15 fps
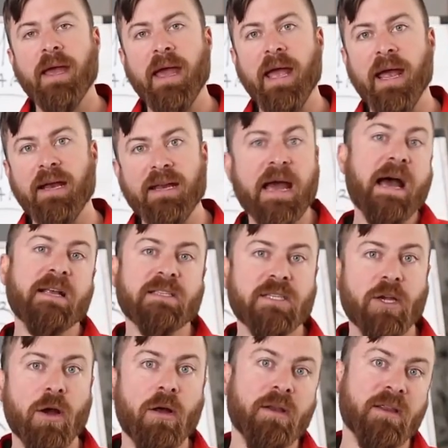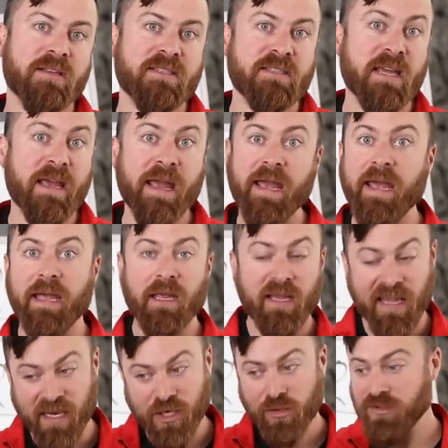and ask the audience, say, hey,
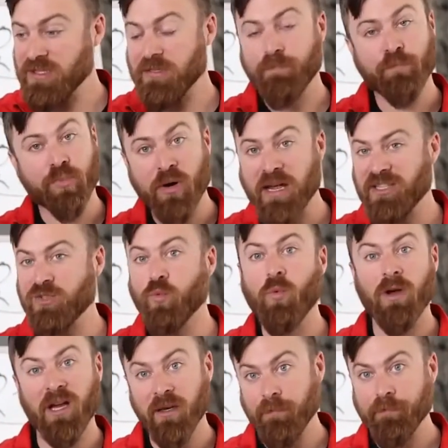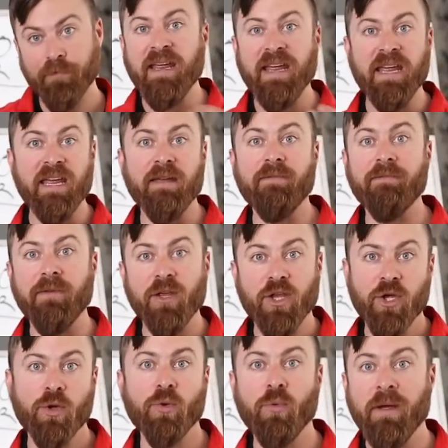can you press 1 if
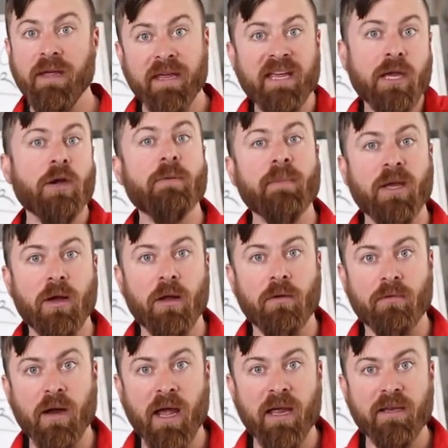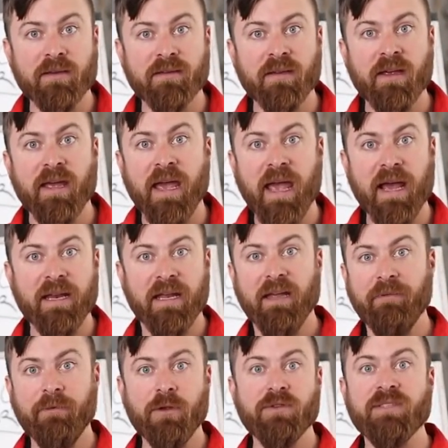you hear me all right and
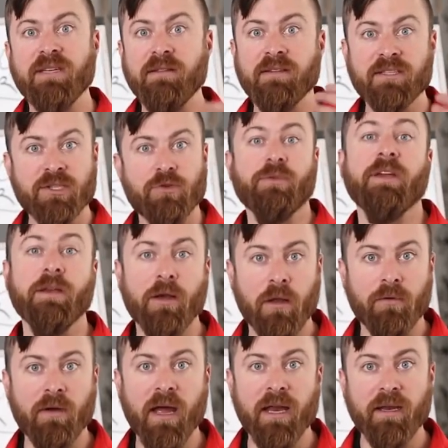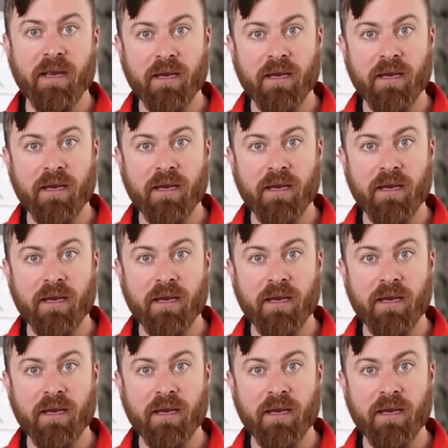if you see the screen all right?